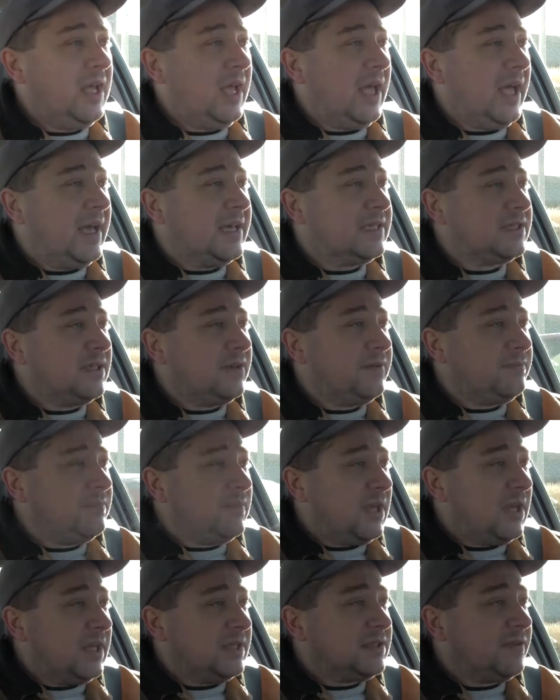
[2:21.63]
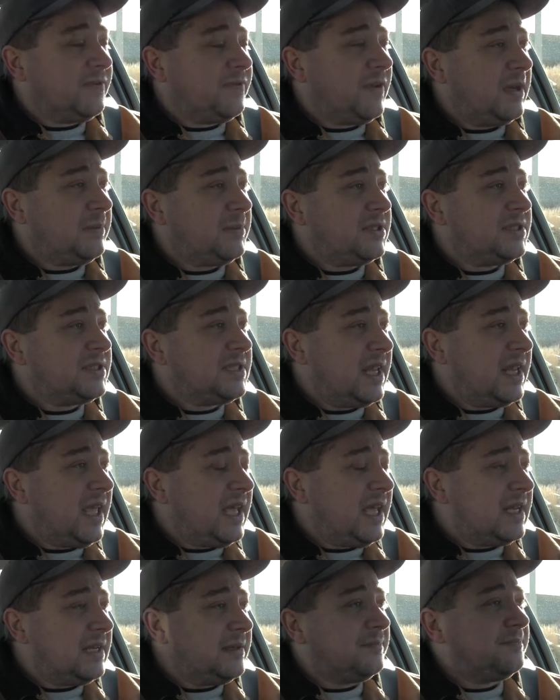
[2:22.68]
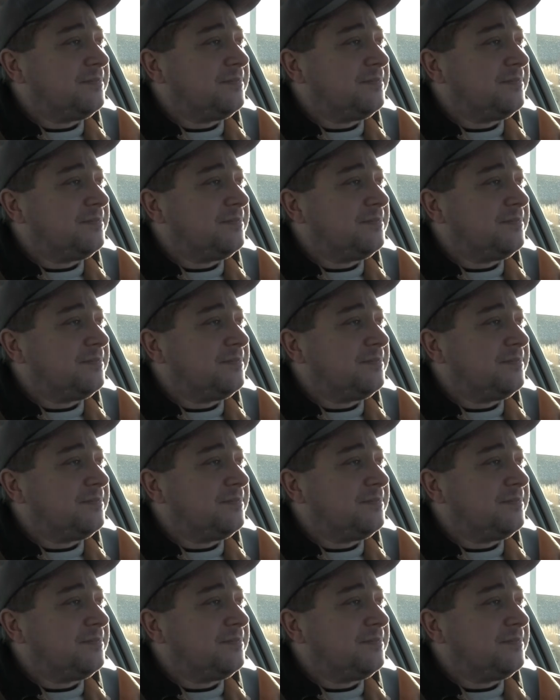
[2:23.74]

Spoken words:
as a family sedan.